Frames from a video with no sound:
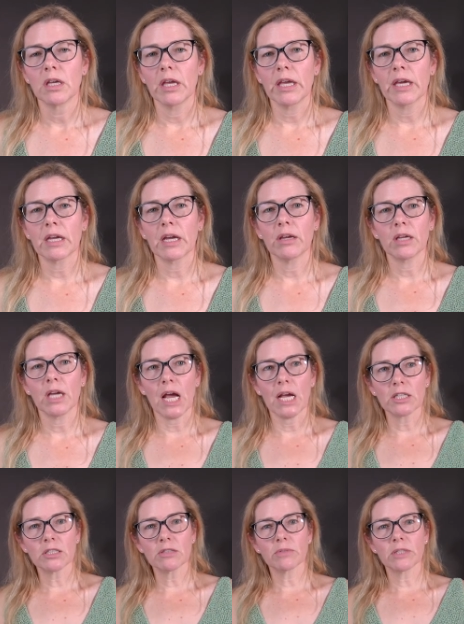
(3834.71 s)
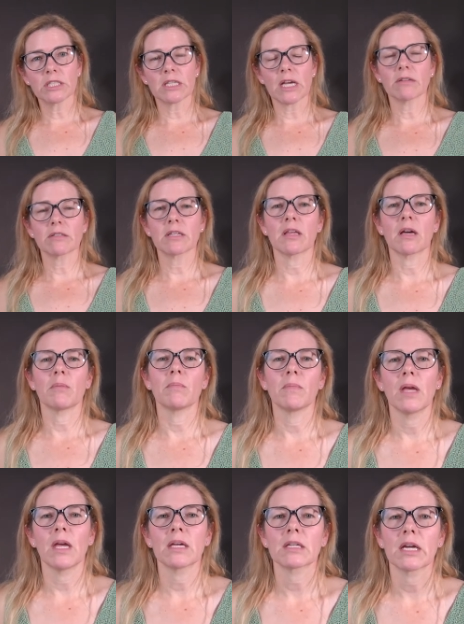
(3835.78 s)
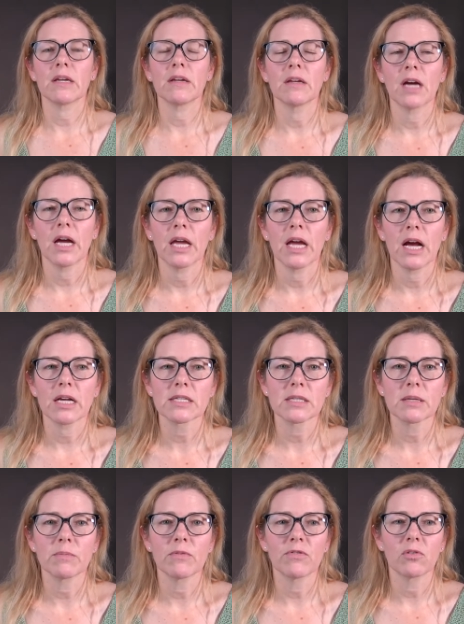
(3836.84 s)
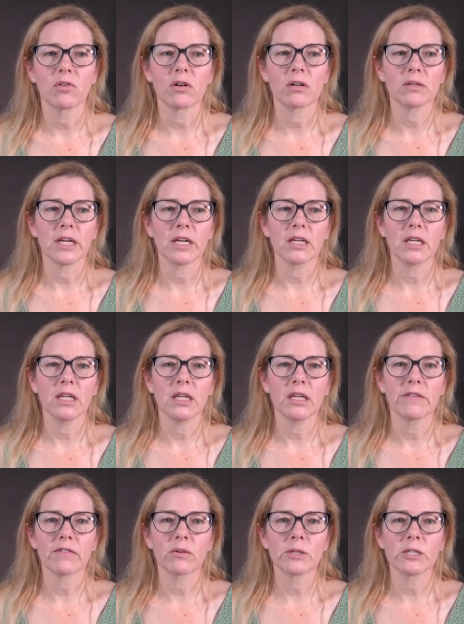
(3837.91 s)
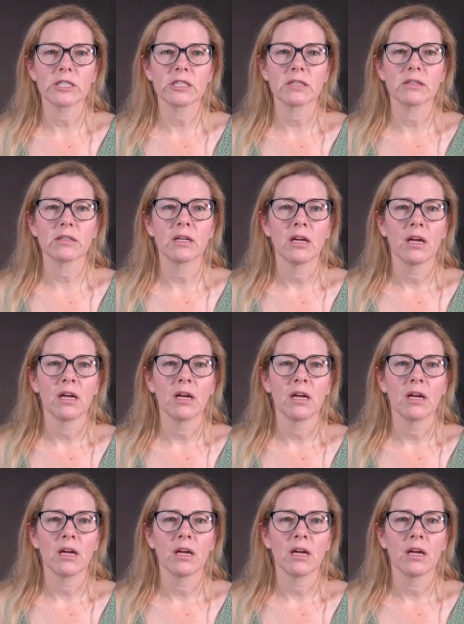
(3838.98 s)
And I actually reached out to them and I asked them for like any information